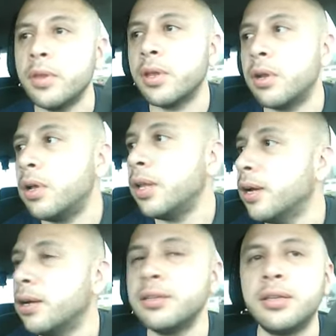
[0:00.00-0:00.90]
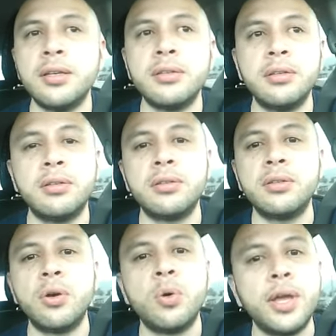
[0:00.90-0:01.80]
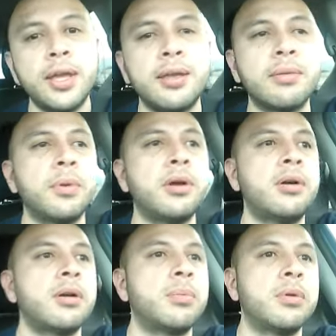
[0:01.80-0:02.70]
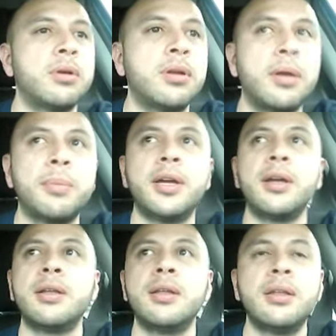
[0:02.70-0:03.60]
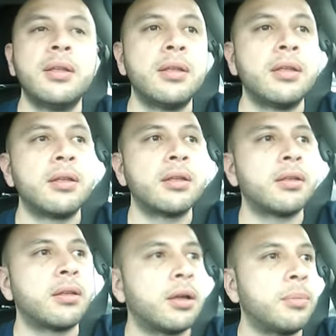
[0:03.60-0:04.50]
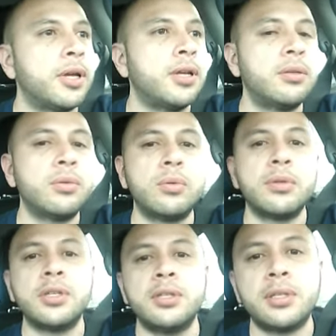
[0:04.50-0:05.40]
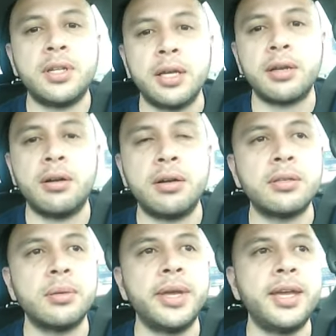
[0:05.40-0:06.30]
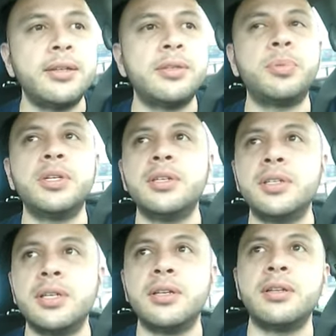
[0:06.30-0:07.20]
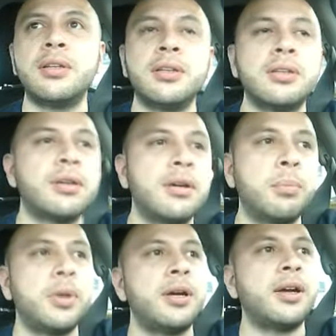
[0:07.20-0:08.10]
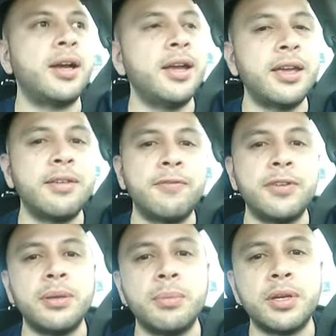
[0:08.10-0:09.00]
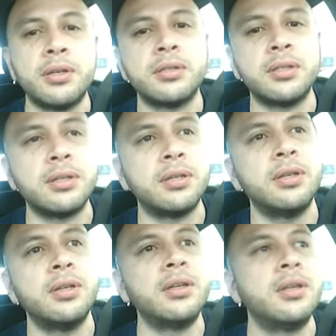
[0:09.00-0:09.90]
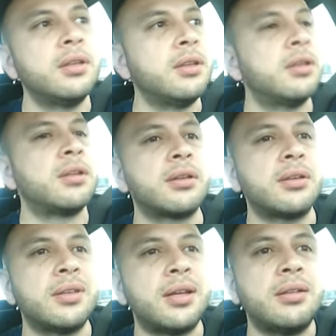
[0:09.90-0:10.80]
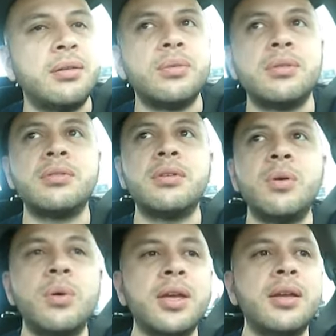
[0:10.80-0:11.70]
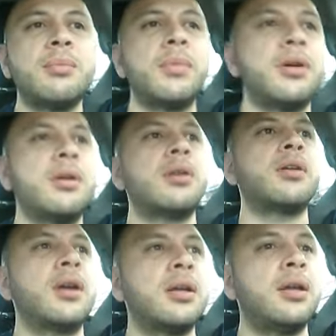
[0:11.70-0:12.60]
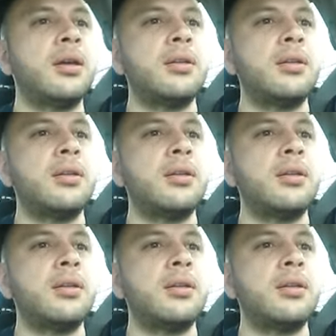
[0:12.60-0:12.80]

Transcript: And all I gotta say is that there's no hate in my heart, bro. I'm not doing this like on some hate speech shit and talking about I hate females, and cause I don't. There's no hate in my heart. I'm